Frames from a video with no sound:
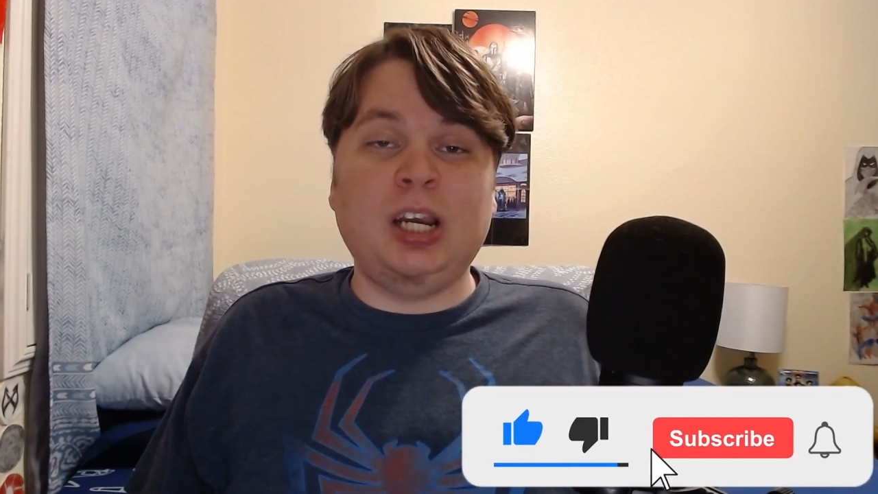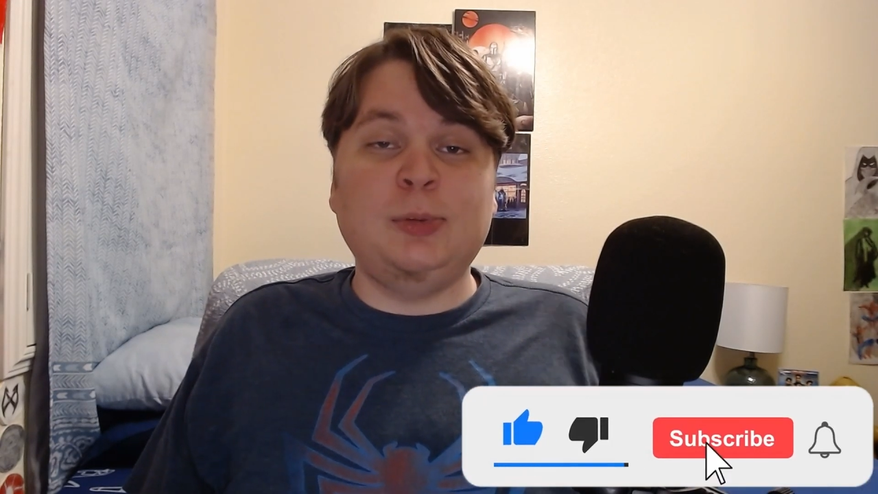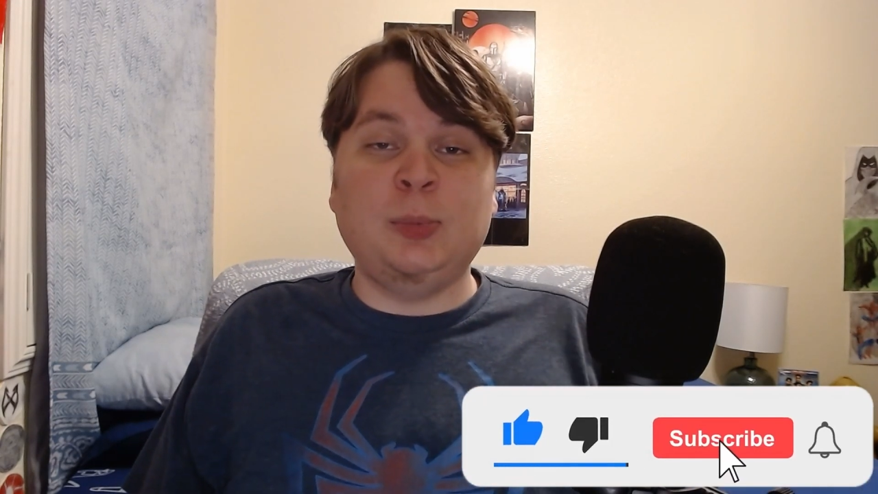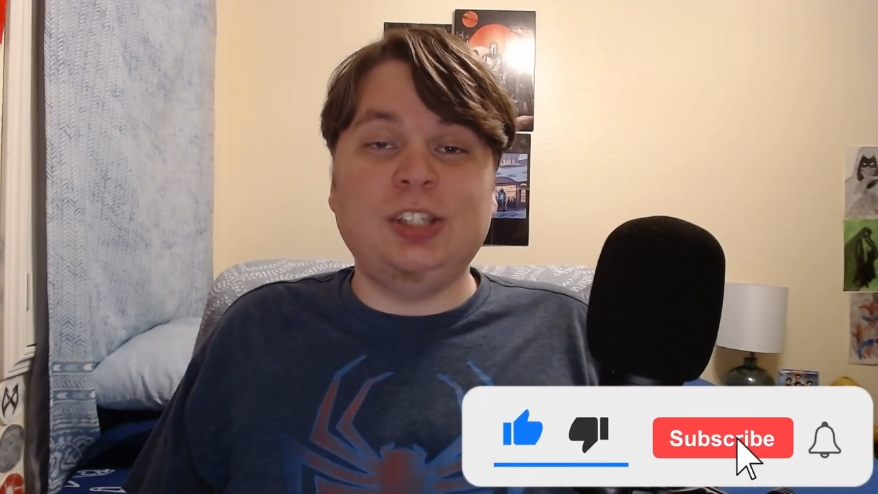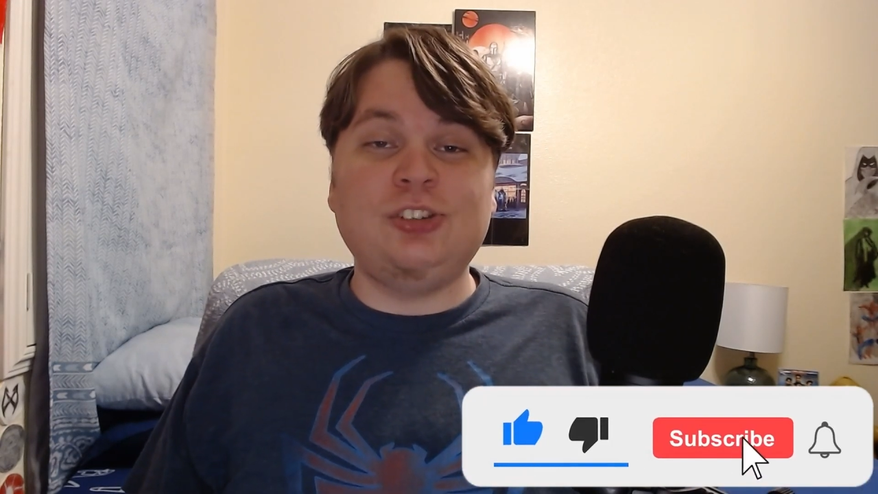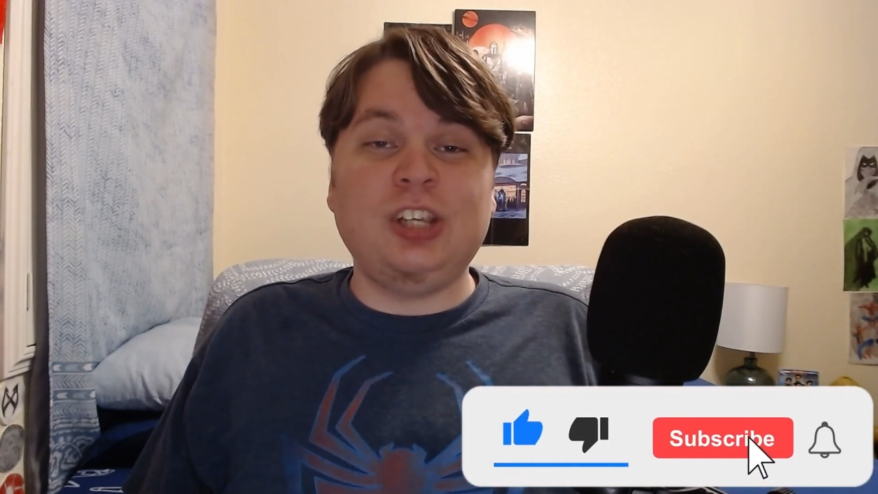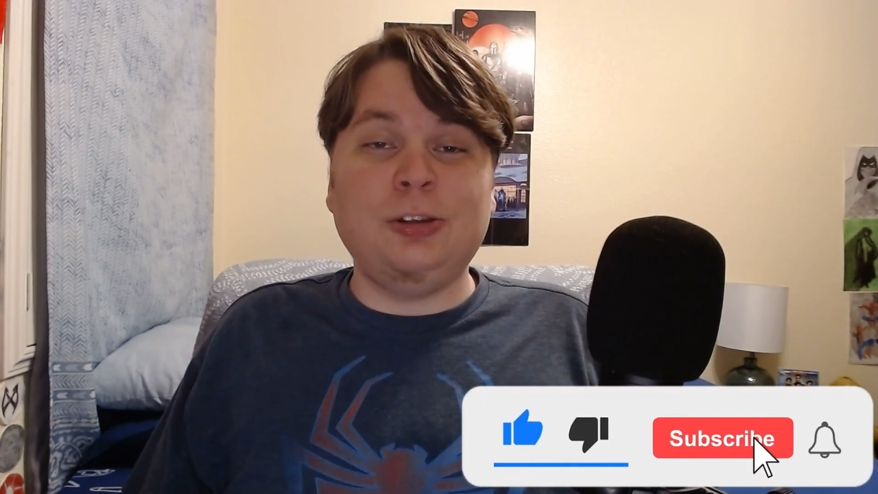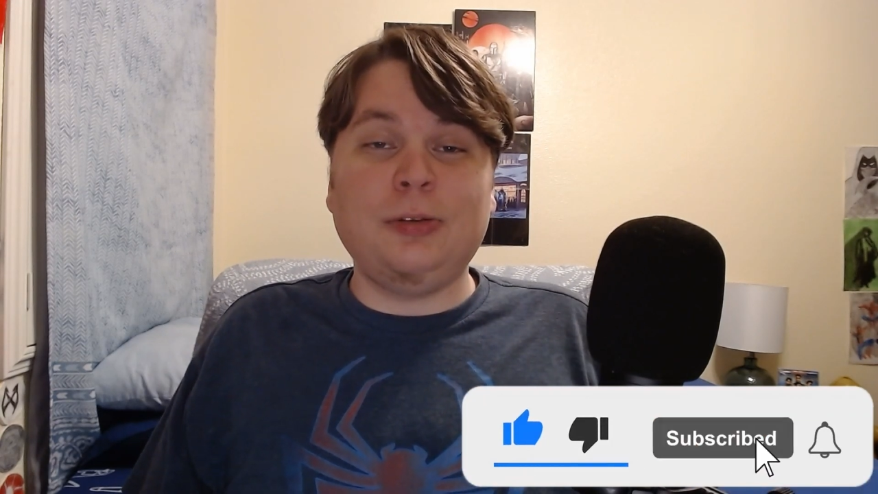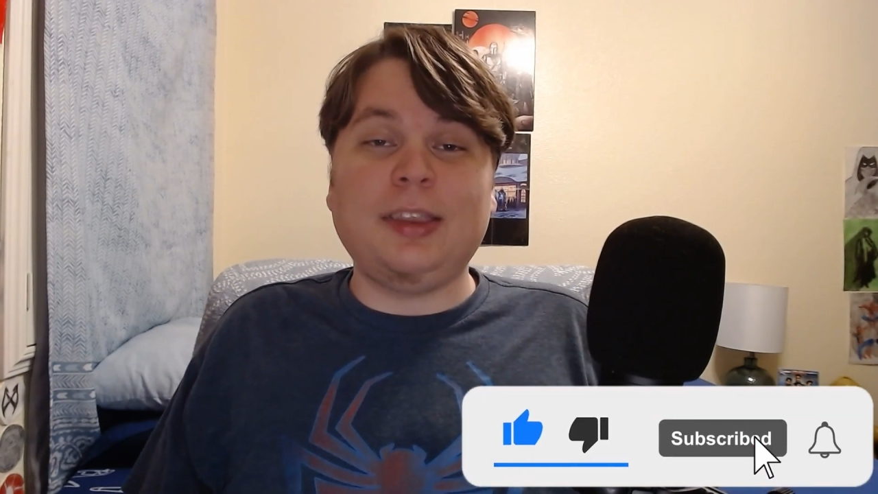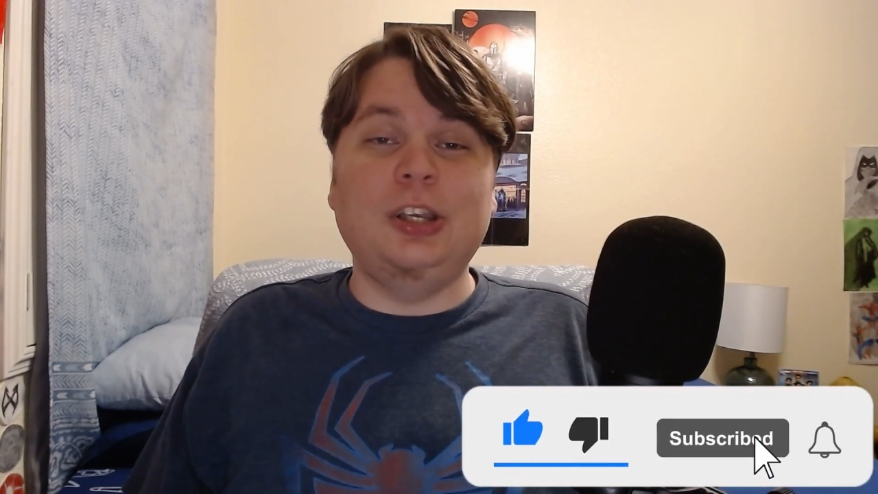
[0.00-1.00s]
to my channel
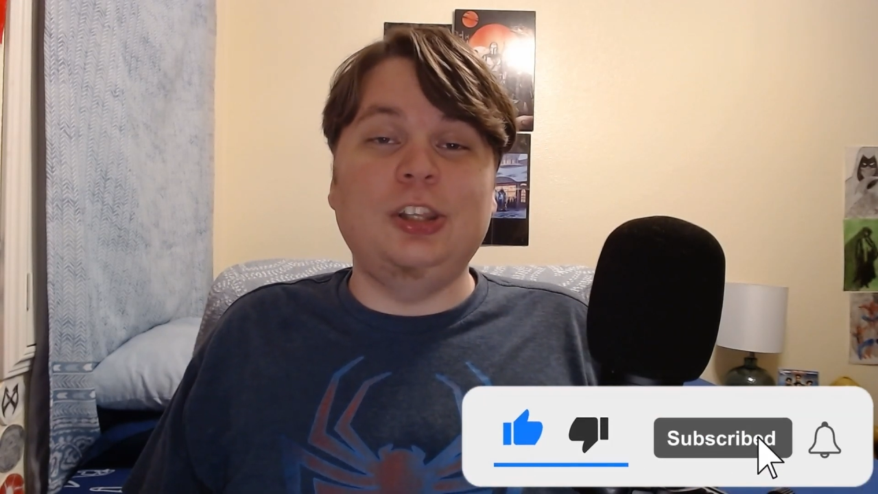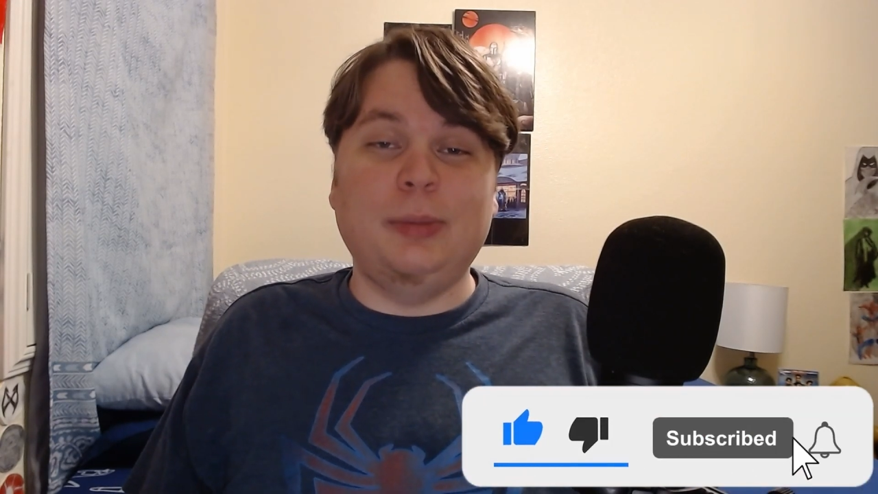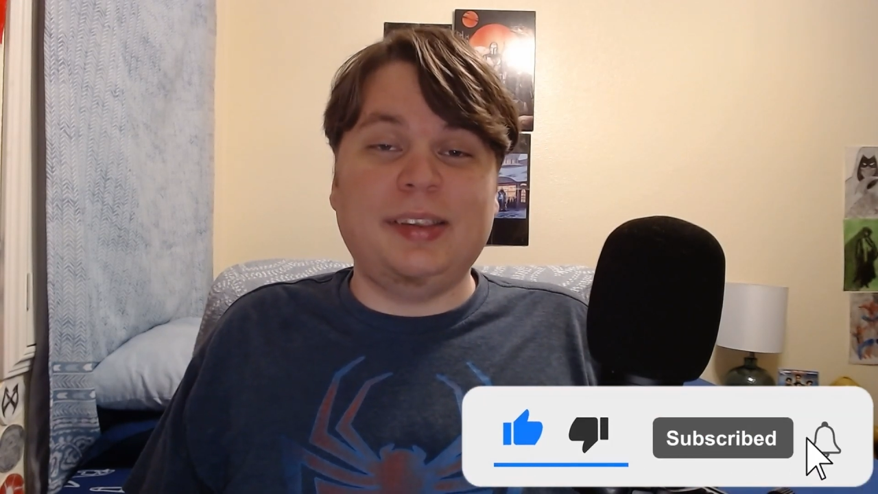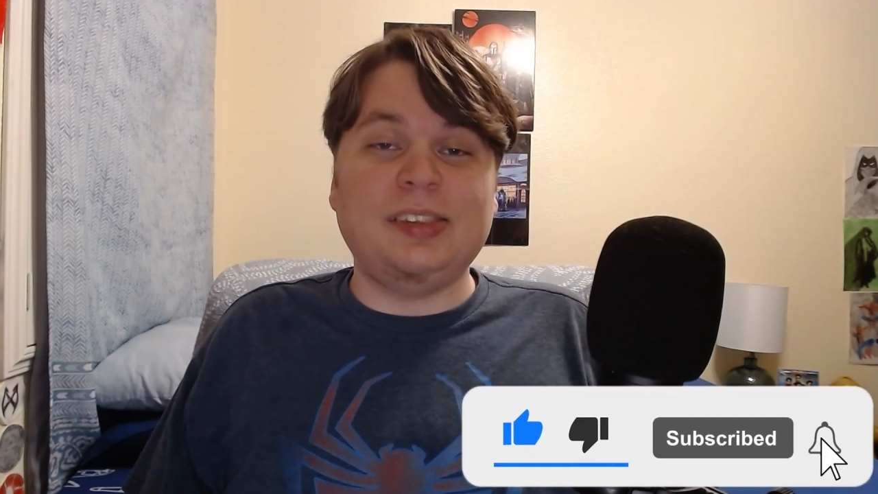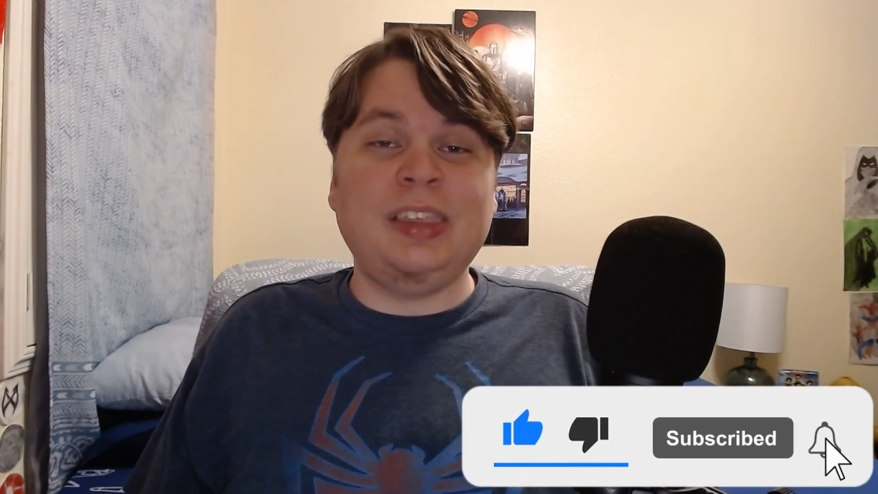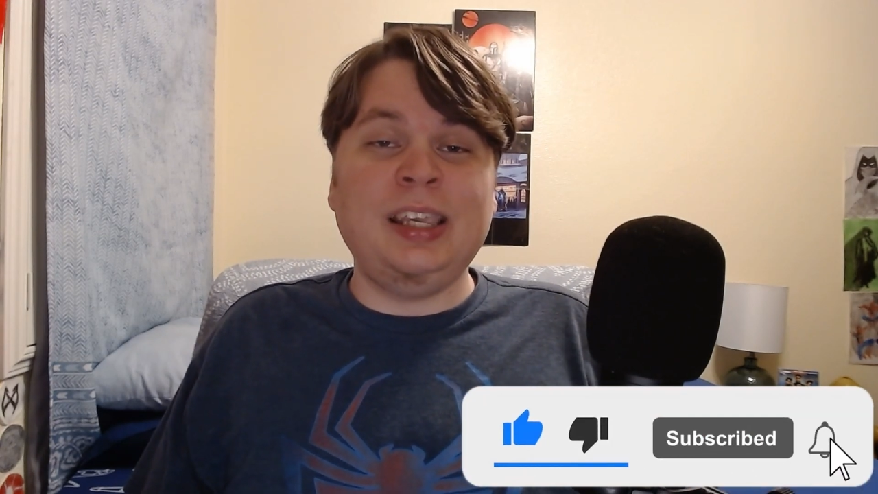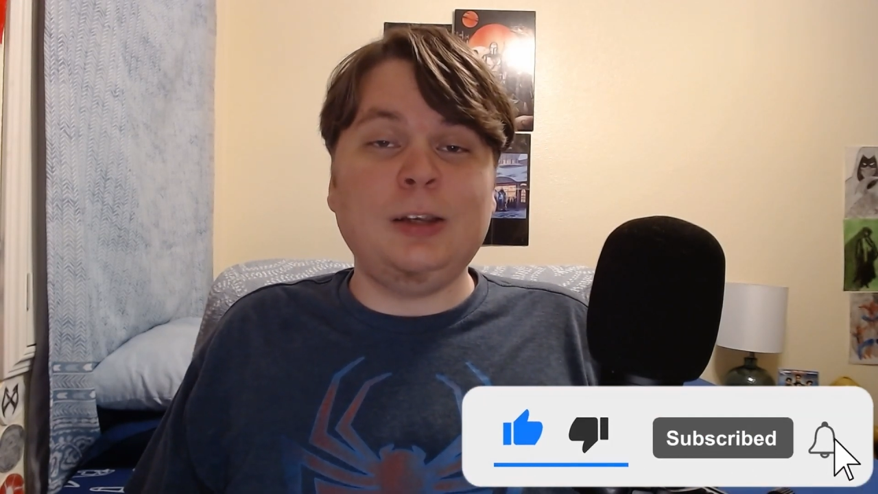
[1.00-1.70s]
so you don't miss a thing.